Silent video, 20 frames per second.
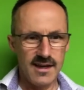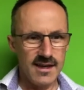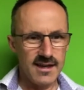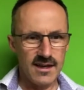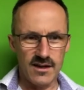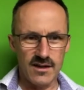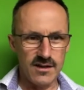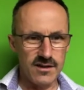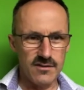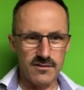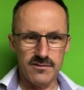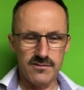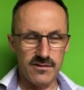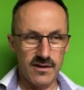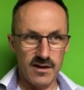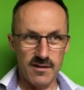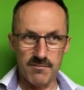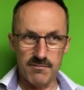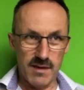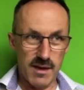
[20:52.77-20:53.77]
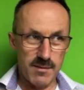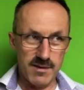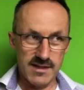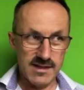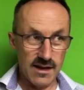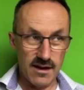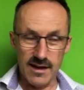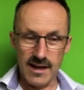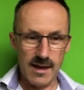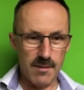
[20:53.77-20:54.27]
kind of maybe
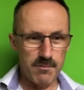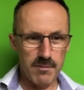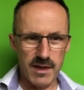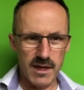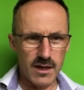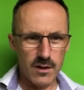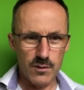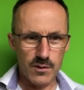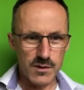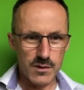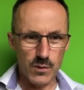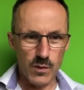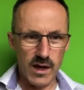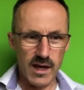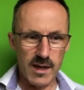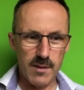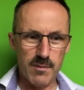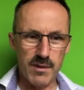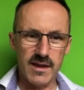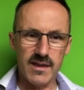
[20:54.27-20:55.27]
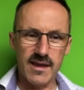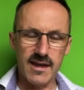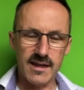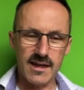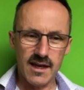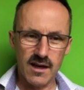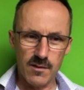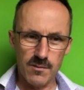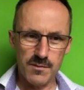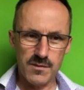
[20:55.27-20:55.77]
slightly ambiguous way, but there
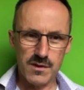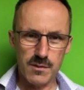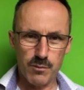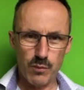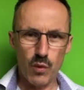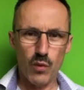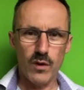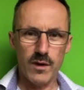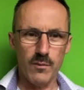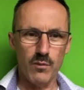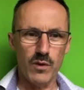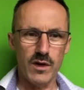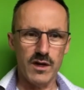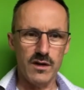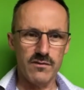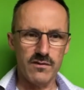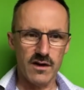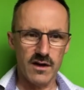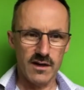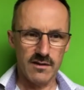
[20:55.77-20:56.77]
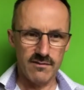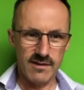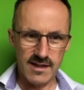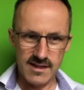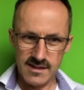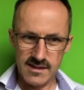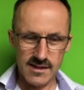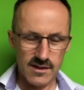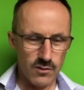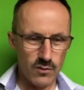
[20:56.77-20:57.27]
comes a point when you've kind of
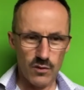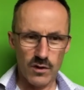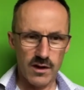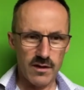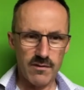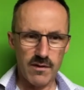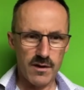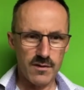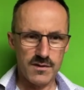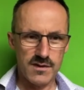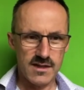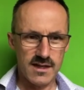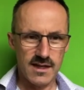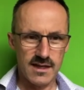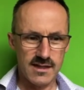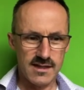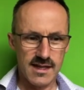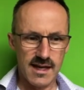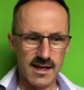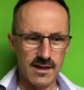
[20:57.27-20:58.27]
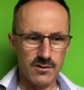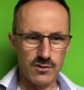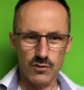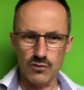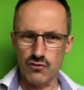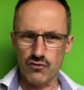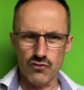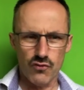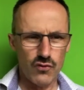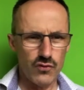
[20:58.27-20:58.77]
listed all of those things out or
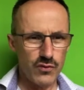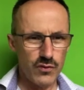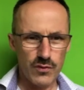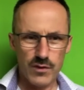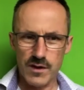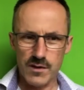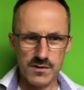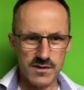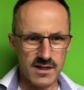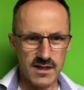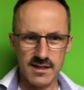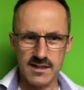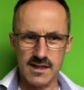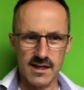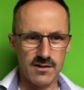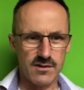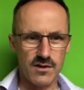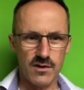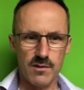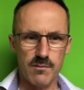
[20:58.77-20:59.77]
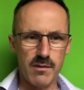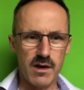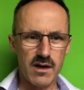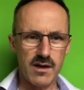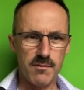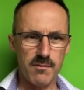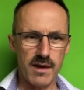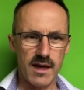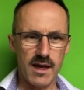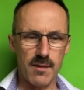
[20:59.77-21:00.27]
drawn all those things out on a
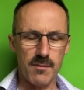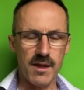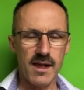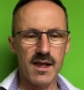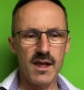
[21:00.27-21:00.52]
mind map